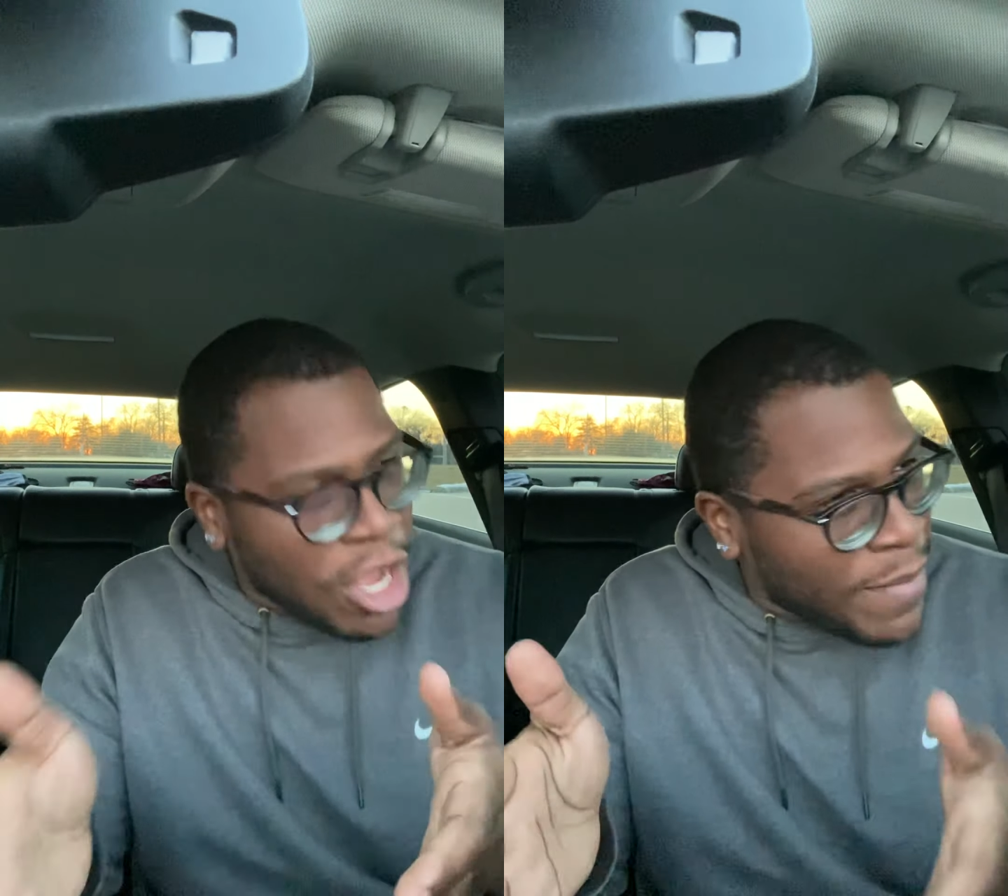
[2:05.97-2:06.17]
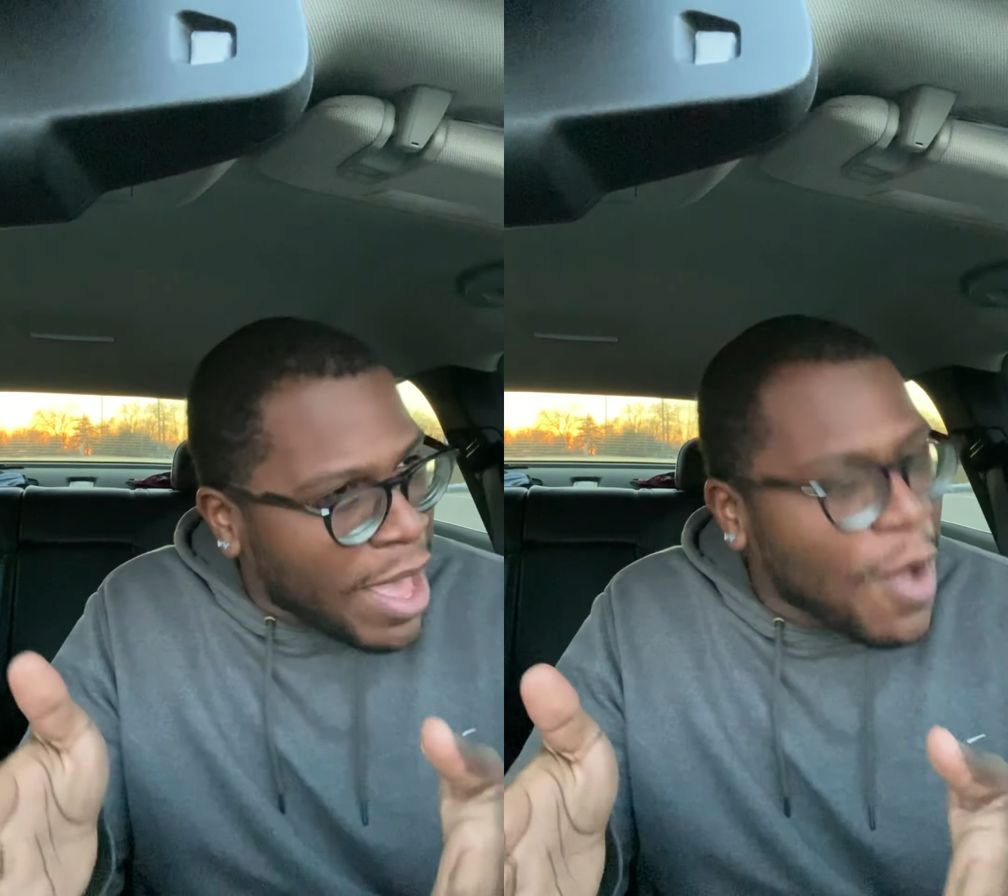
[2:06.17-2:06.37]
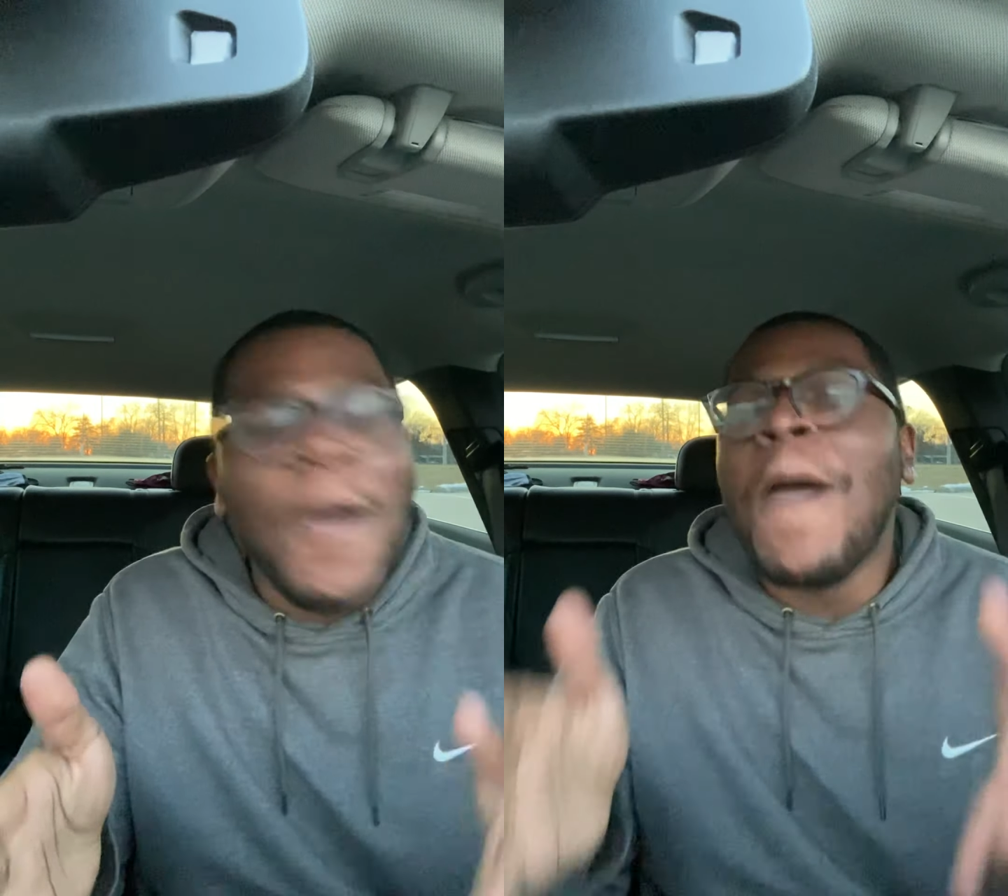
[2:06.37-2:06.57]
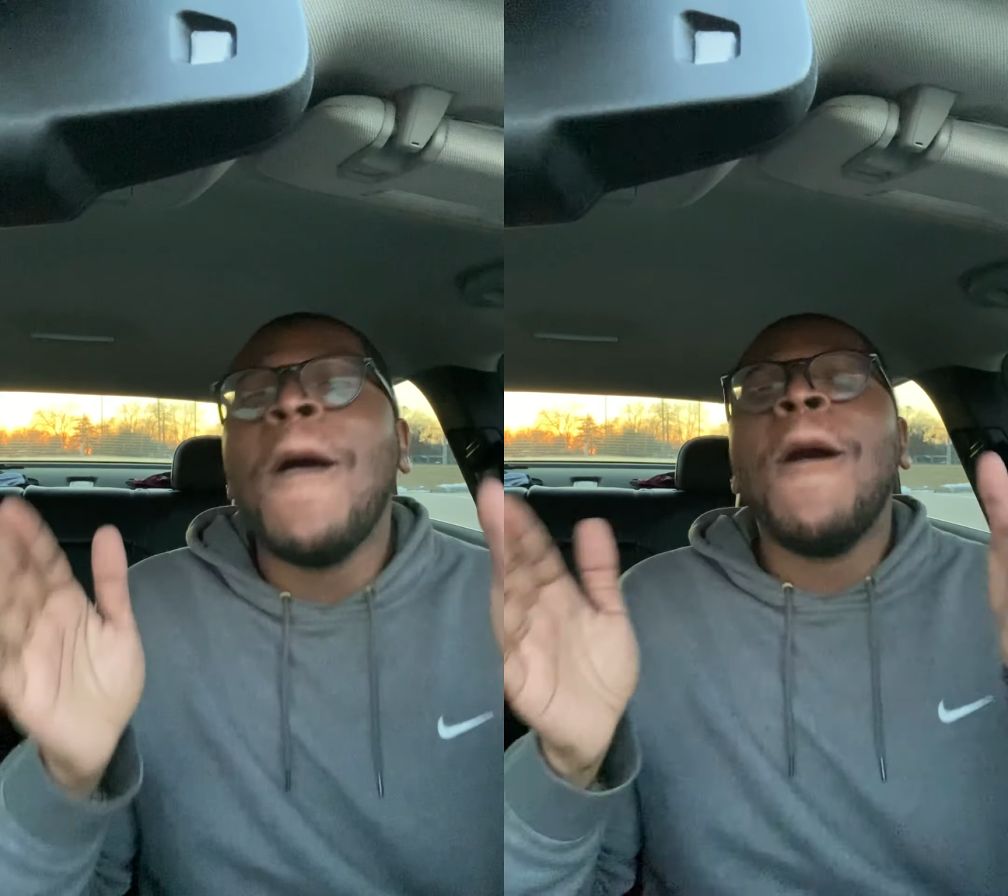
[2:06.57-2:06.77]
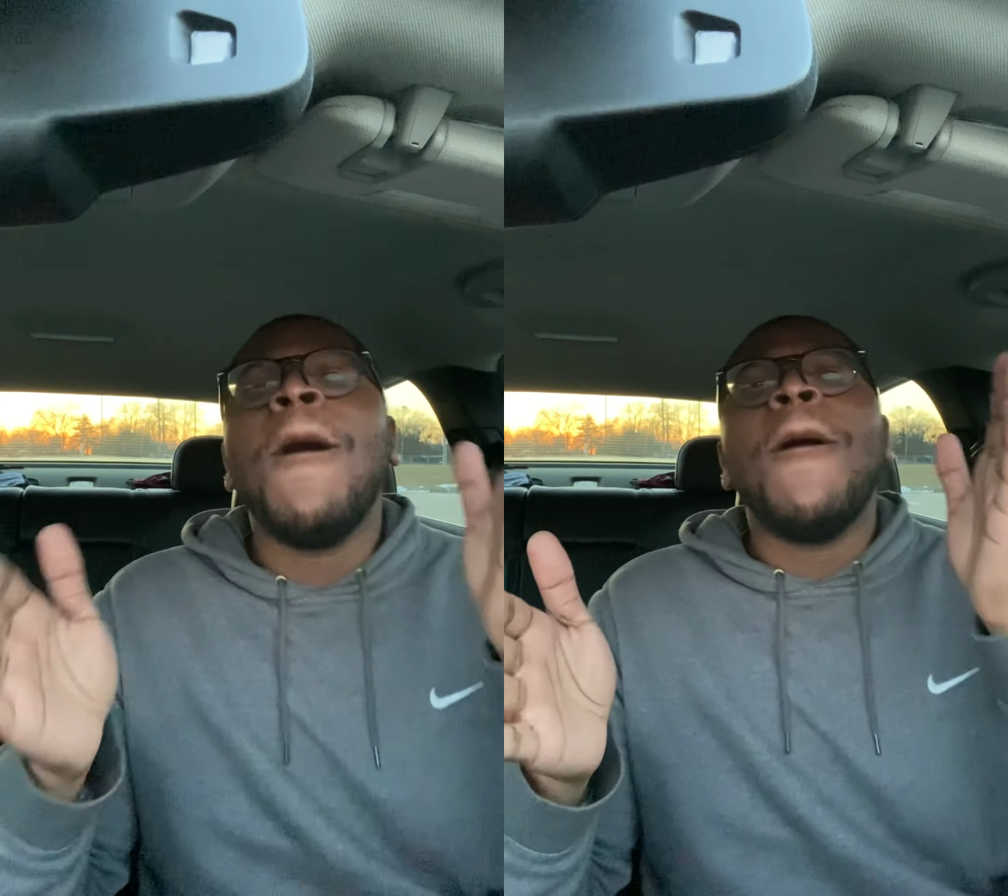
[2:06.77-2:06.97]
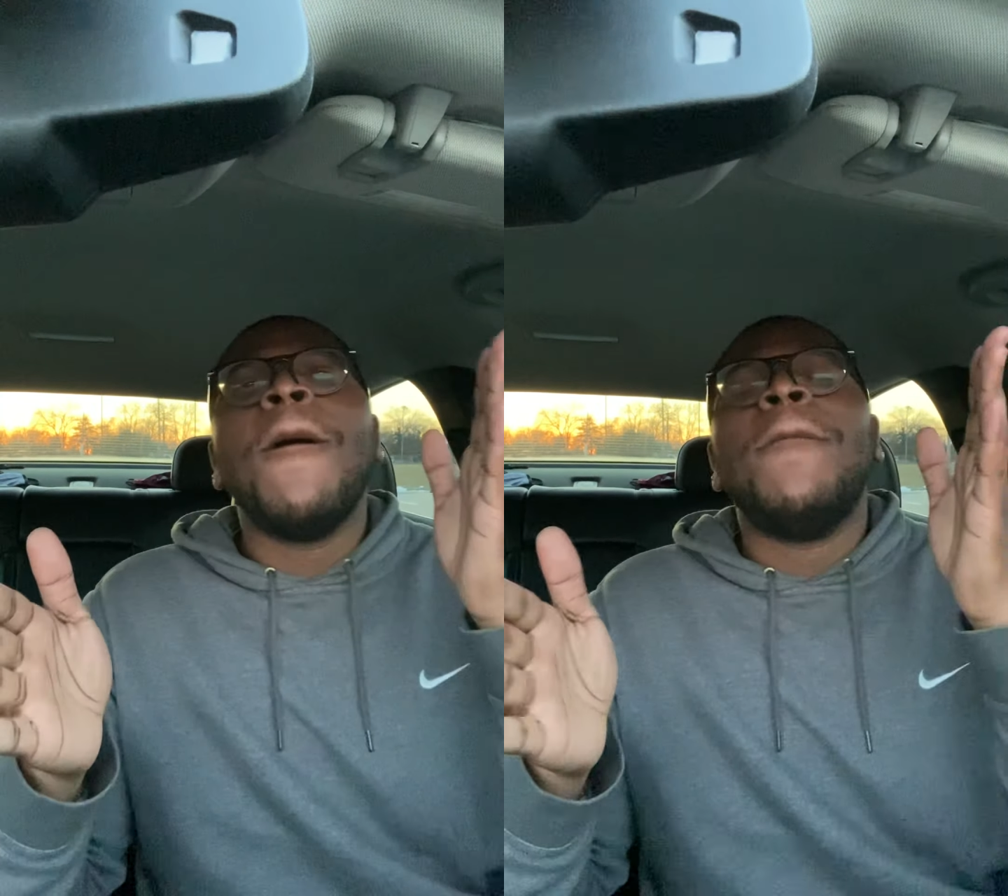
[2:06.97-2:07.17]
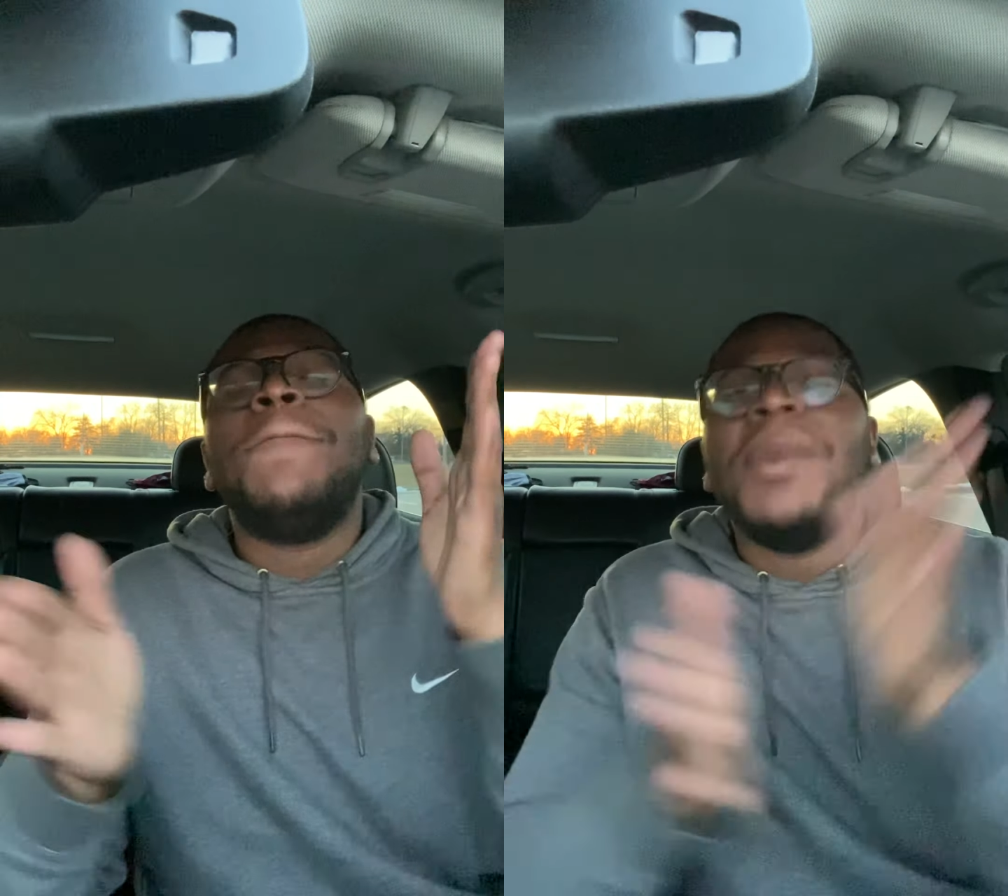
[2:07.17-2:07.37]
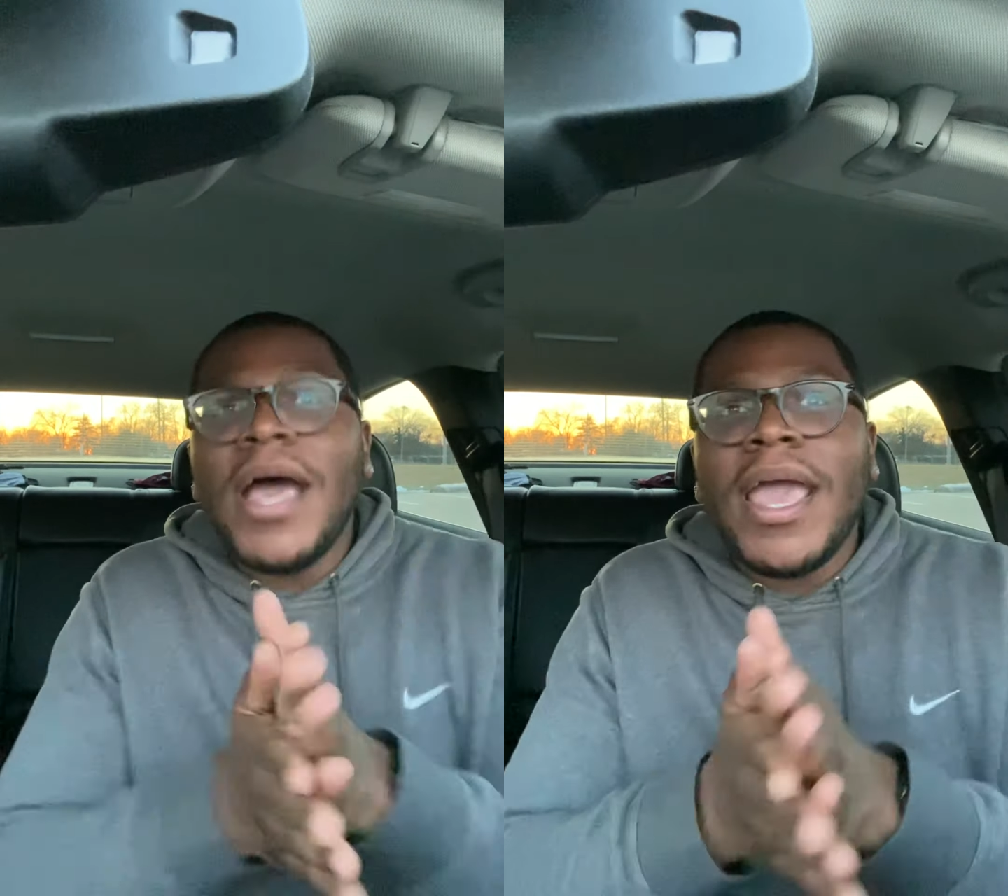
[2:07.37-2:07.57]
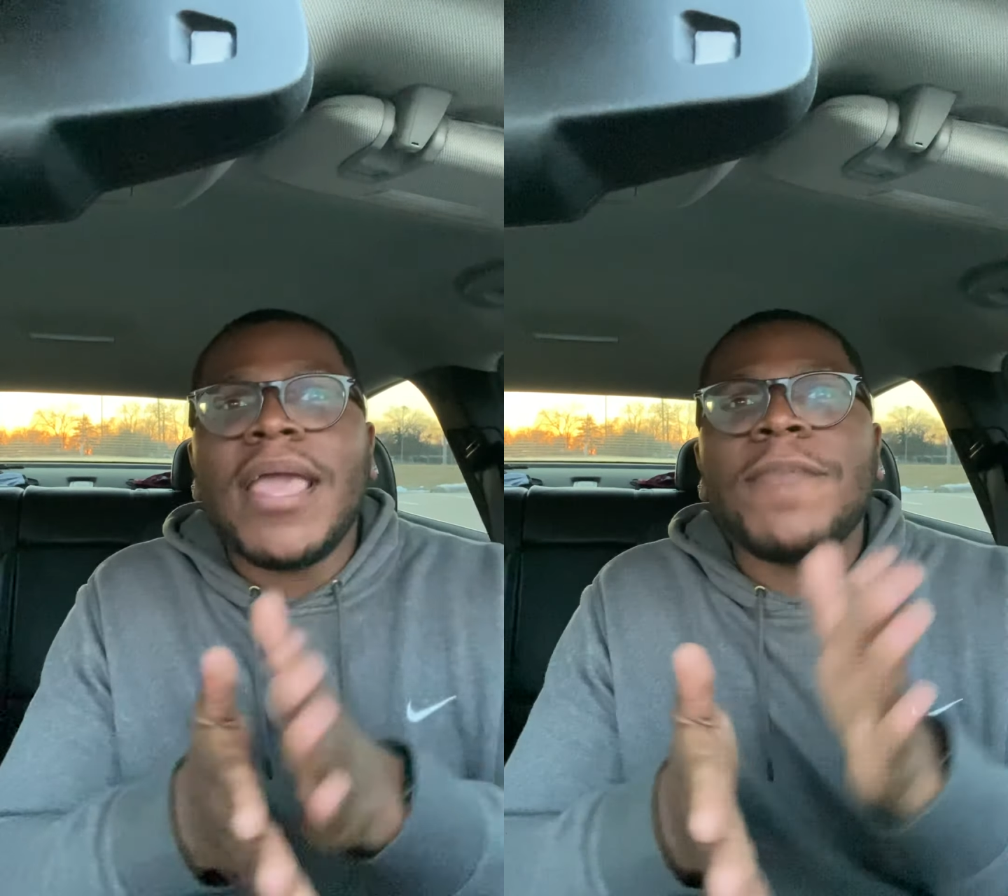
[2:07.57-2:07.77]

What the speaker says: talk about. But